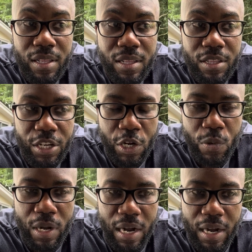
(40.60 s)
the
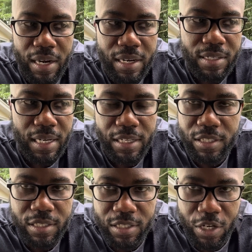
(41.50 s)
Yukon. And it's like,
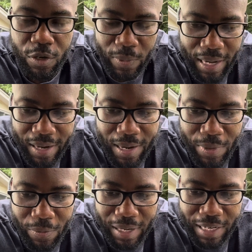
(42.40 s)
dude, we got to come
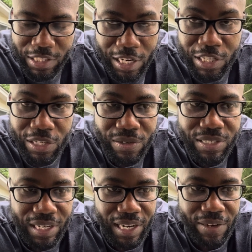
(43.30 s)
up with like
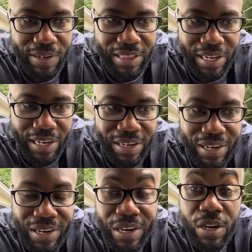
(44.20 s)
t-shirts and everything
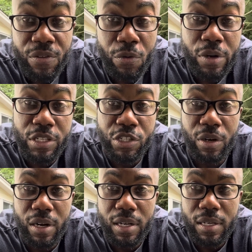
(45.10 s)
for this
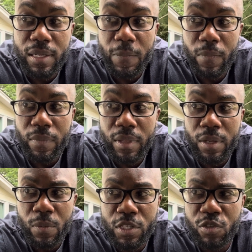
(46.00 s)
truck,
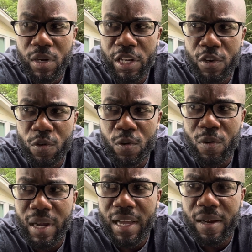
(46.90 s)
which is really
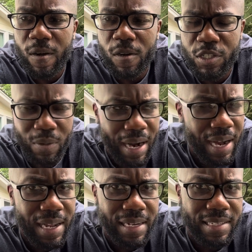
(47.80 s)
cool and also
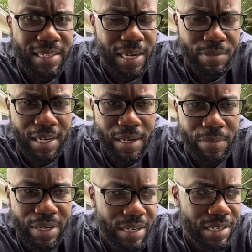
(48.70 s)
odd at the same time
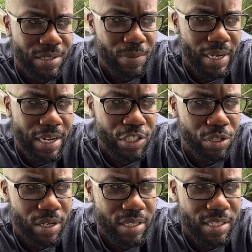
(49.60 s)
because we got a
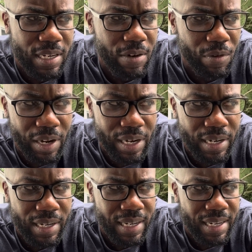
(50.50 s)
truck that's not running,
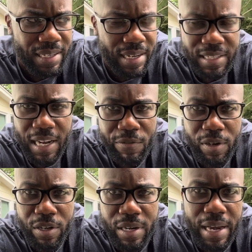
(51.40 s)
doesn't have a
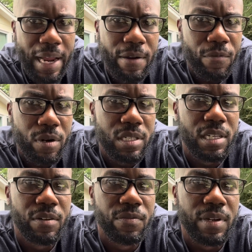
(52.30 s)
good name for
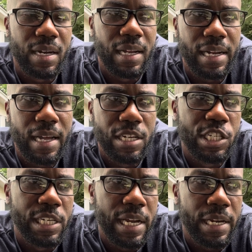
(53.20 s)
itself, kind of like how the
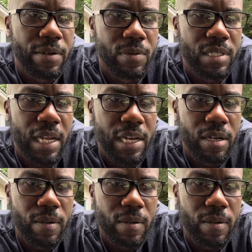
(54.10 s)
G8 was like,